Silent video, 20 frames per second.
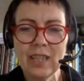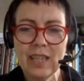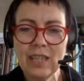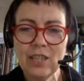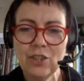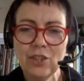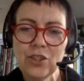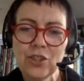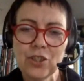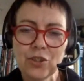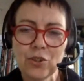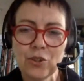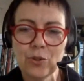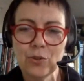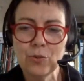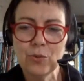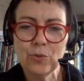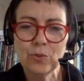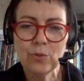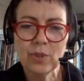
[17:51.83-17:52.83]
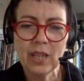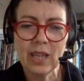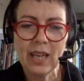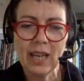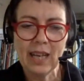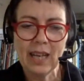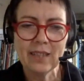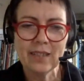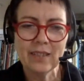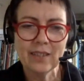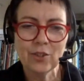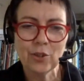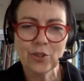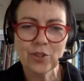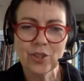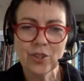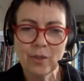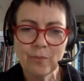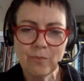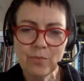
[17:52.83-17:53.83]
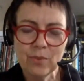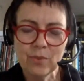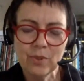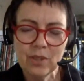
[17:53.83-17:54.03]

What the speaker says: each school has got some